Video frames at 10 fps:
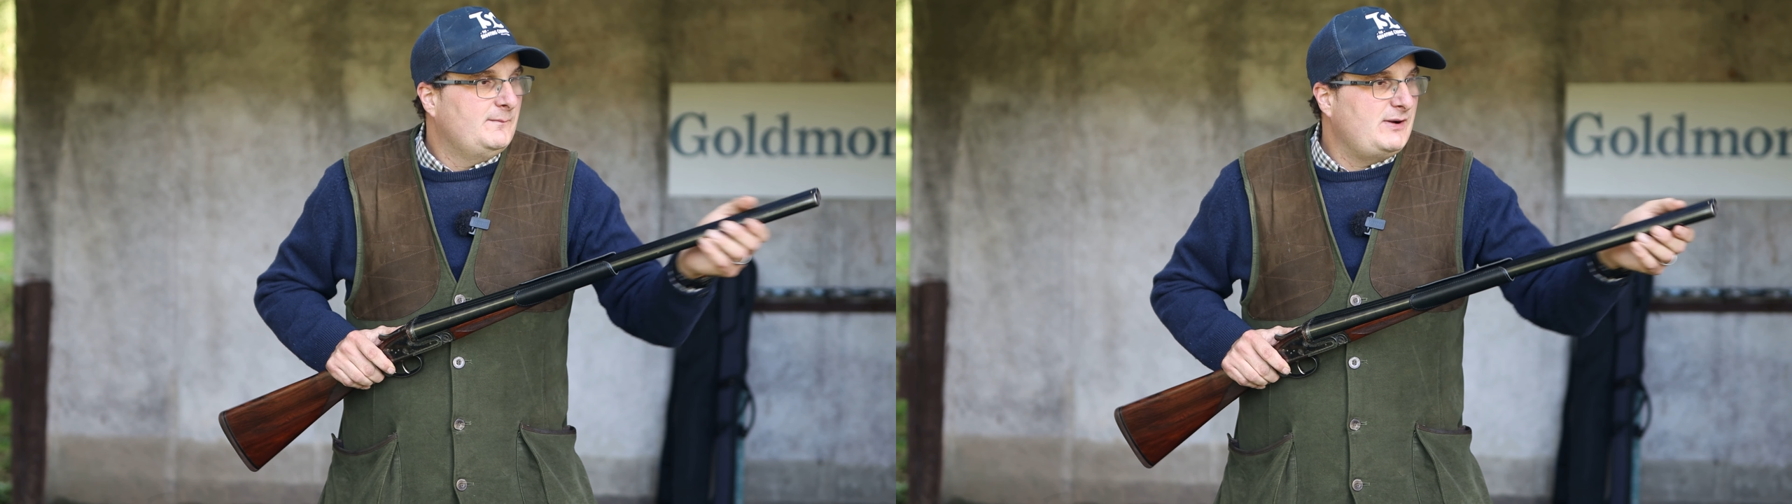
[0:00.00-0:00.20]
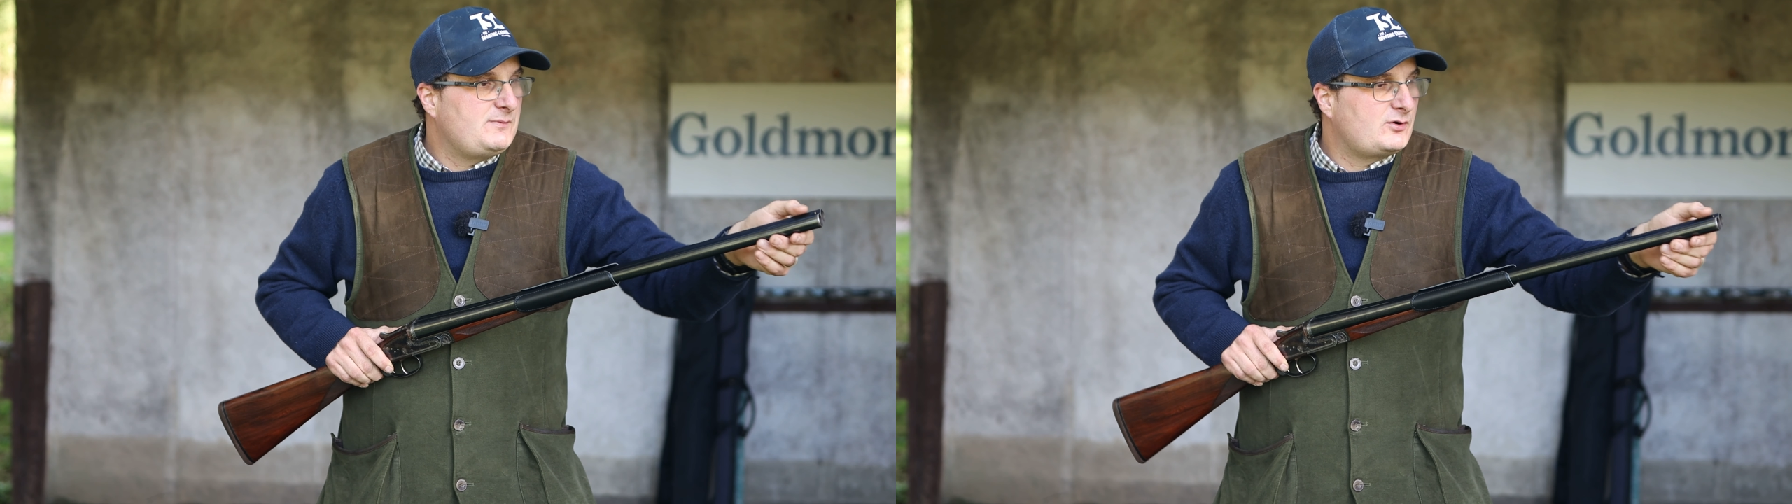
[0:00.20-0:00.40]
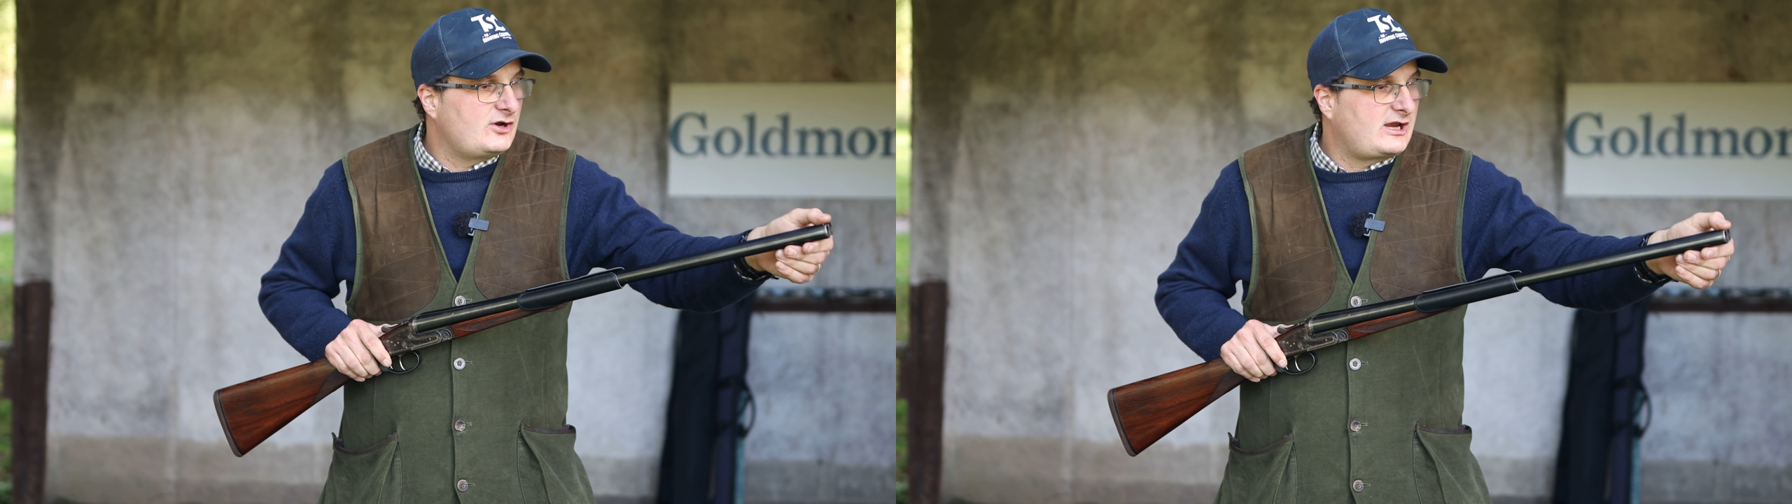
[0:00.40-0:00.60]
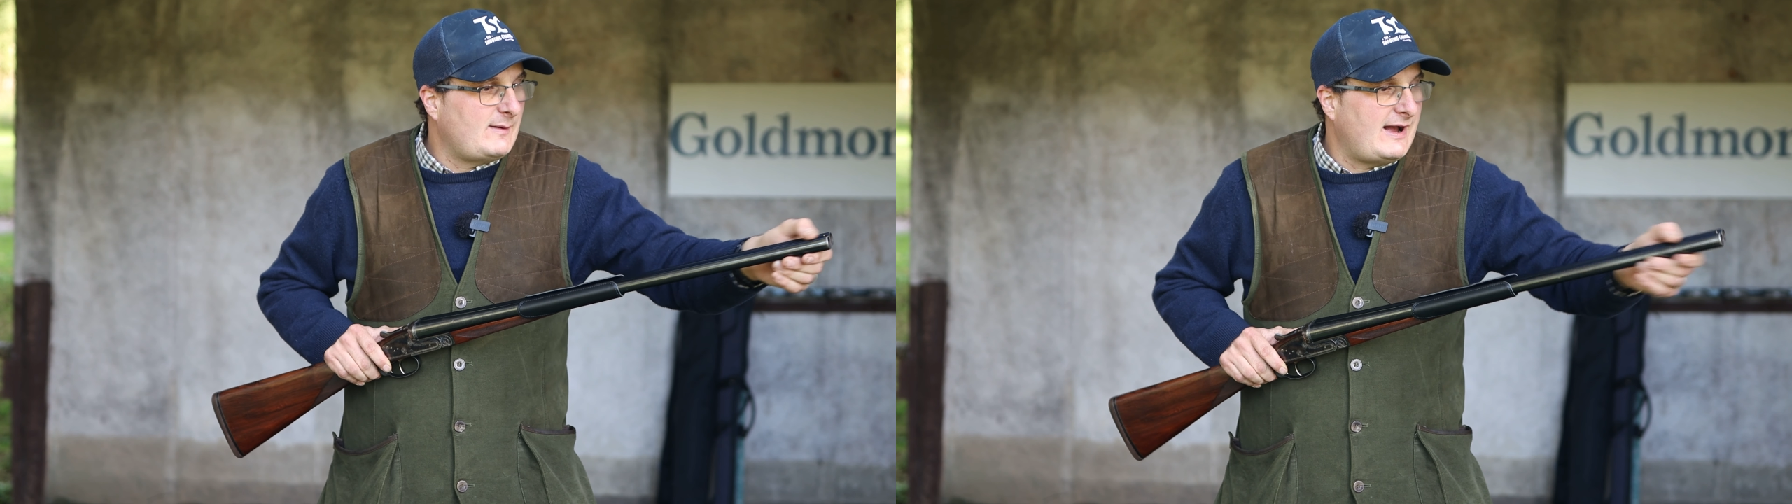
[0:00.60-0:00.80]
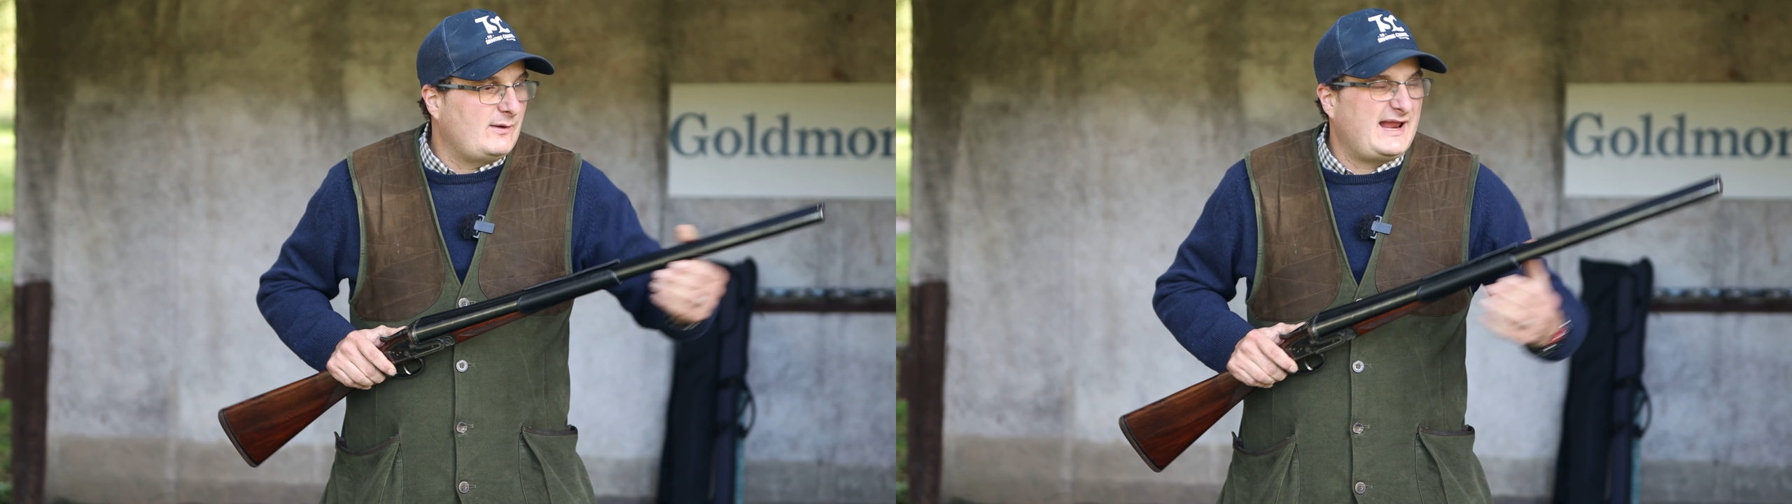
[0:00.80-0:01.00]
people can go
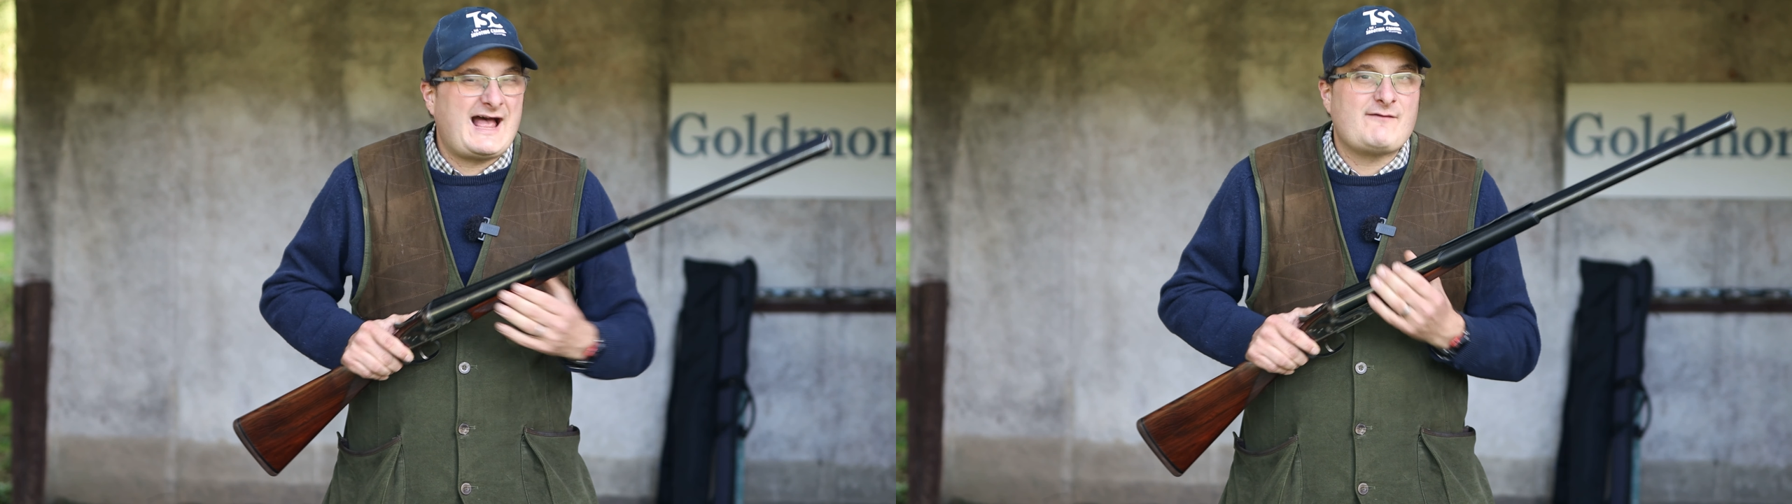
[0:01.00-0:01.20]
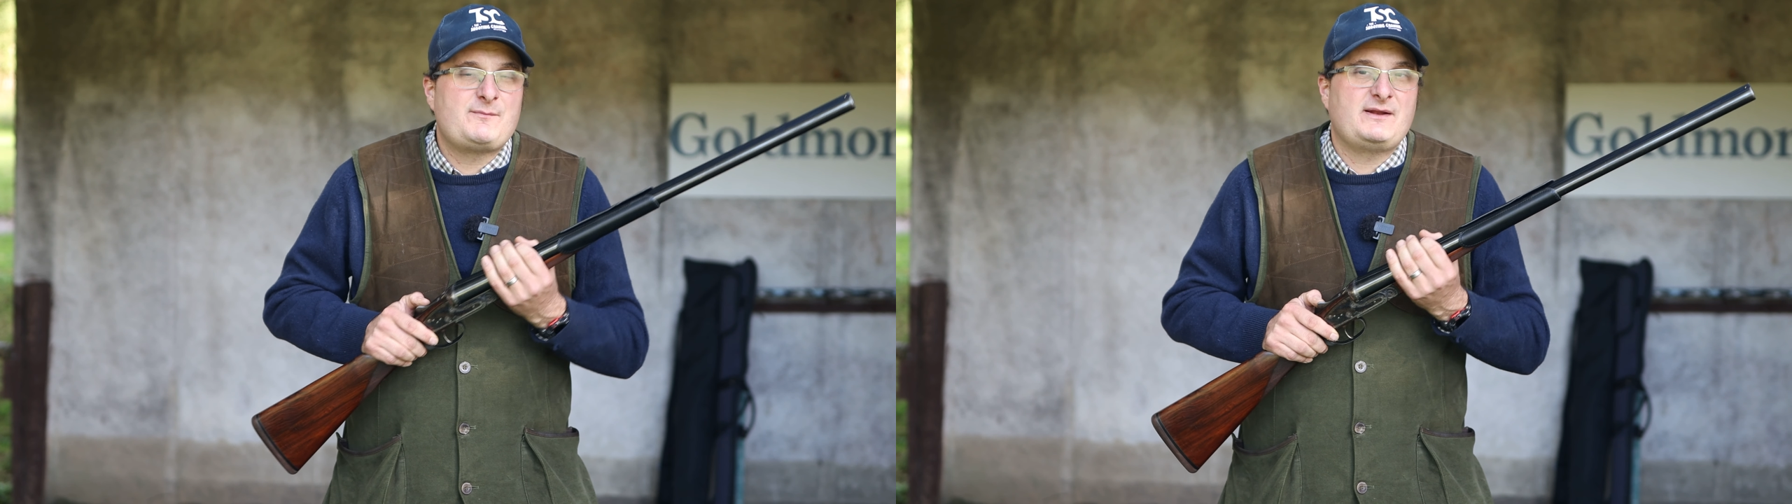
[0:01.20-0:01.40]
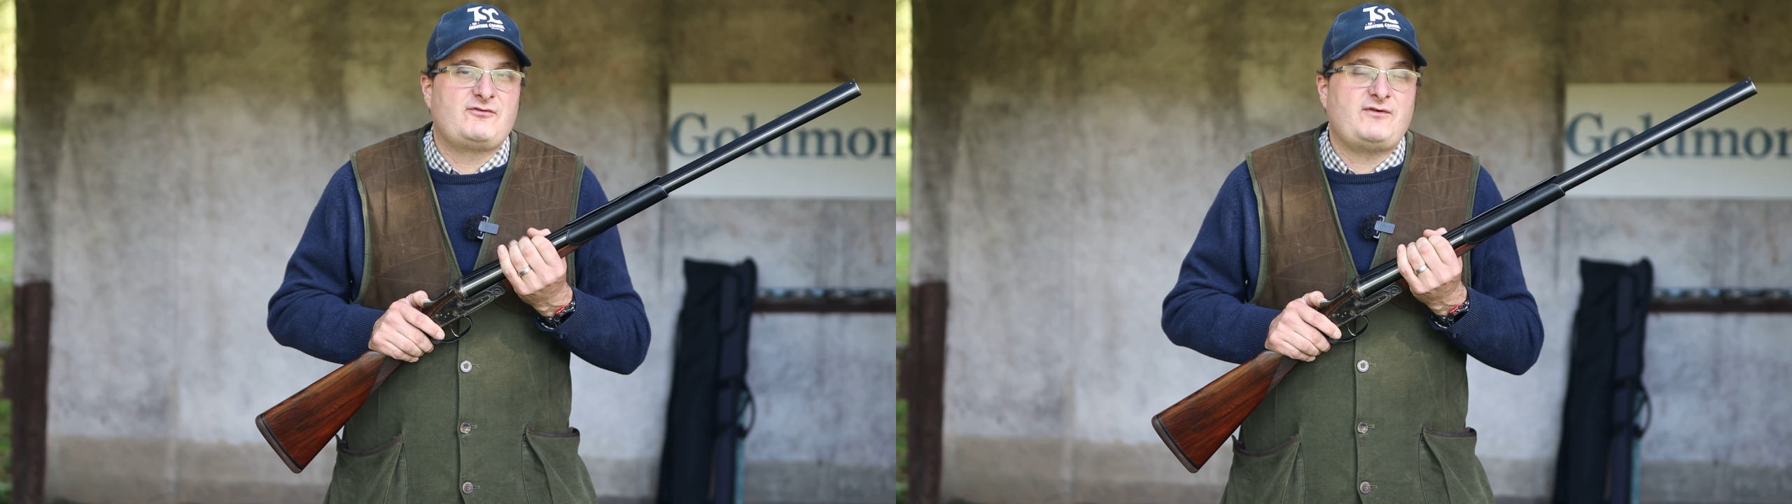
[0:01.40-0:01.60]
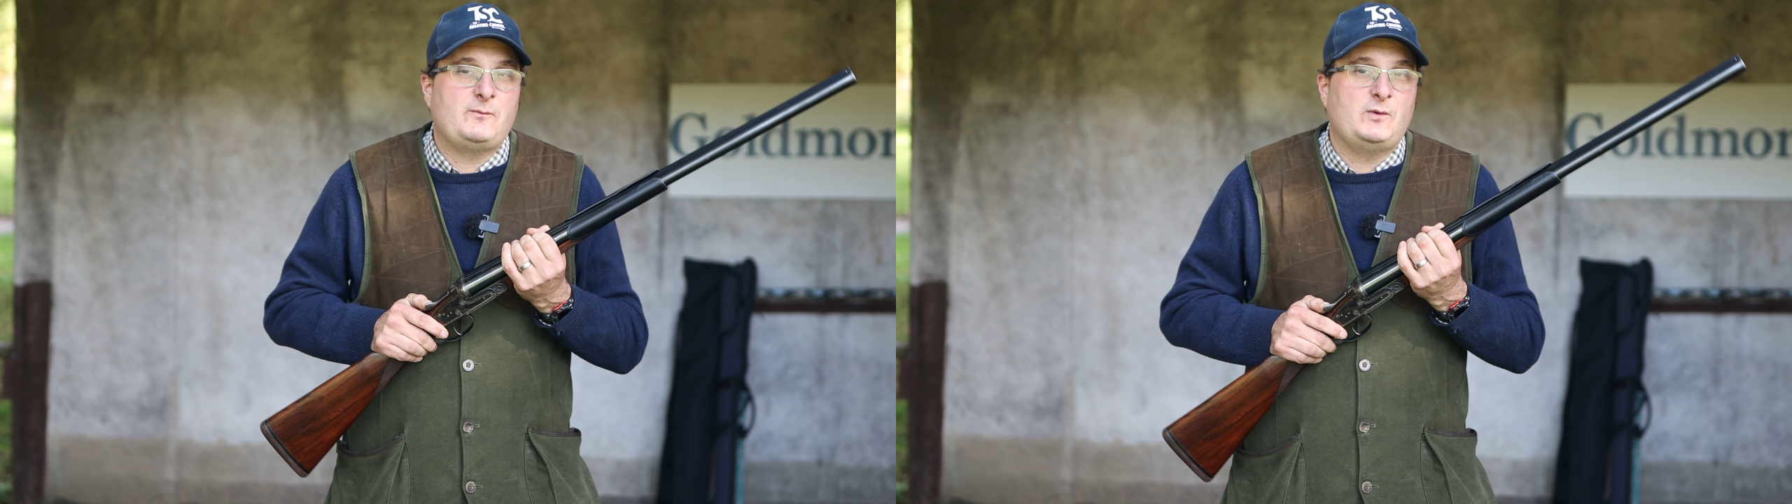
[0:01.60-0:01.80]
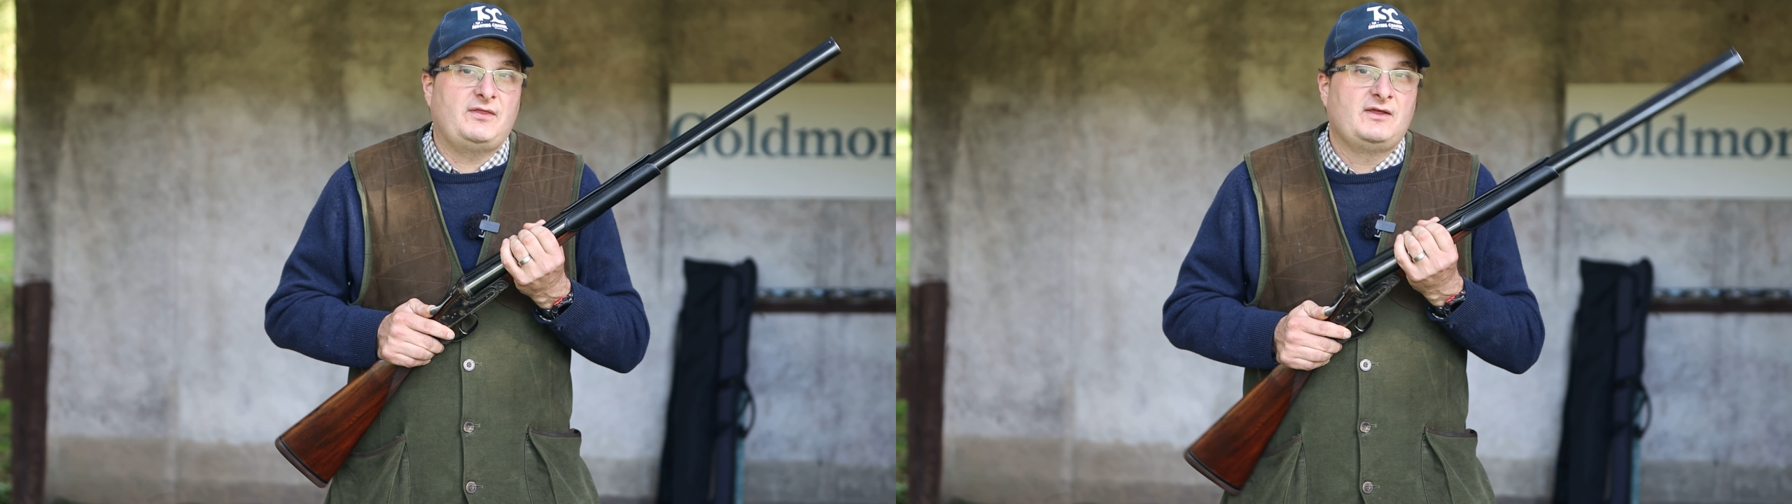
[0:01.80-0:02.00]
out and have a bit of
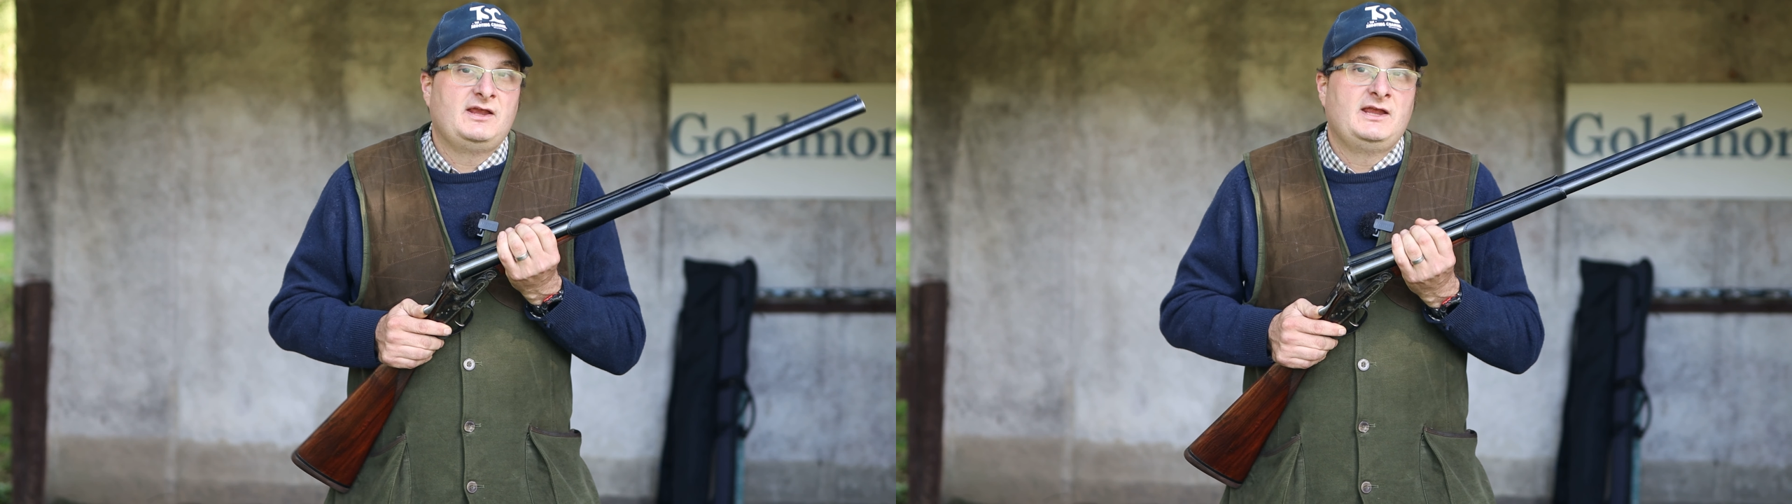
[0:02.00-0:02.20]
fun with.